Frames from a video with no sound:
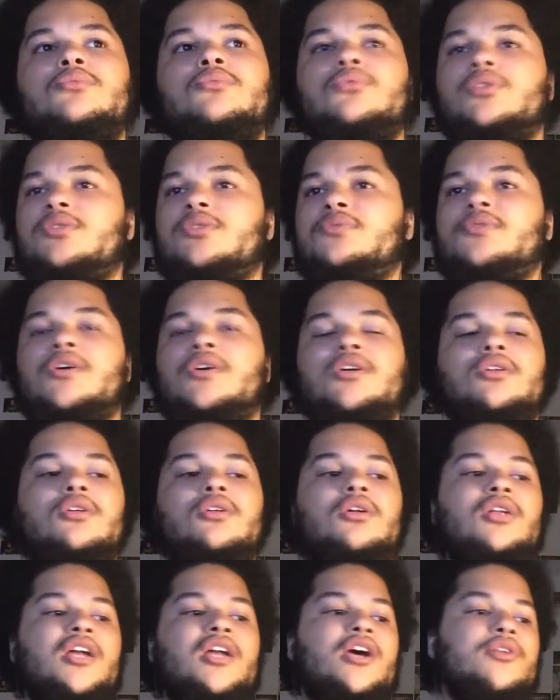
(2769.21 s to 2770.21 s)
was fucking
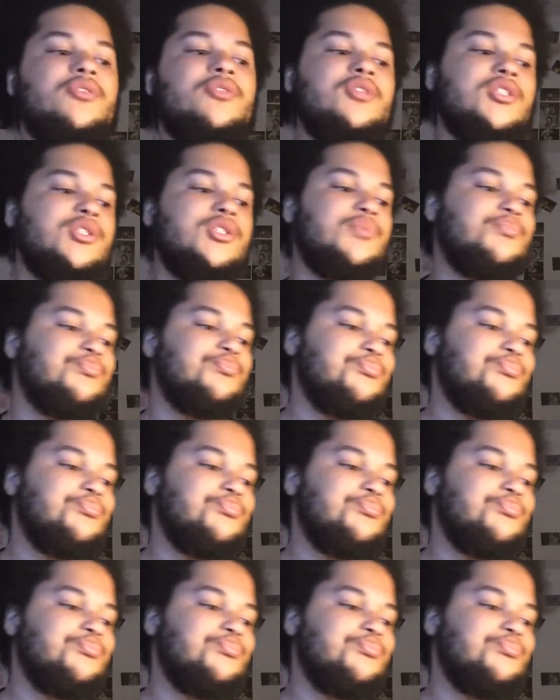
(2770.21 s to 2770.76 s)
hilarious.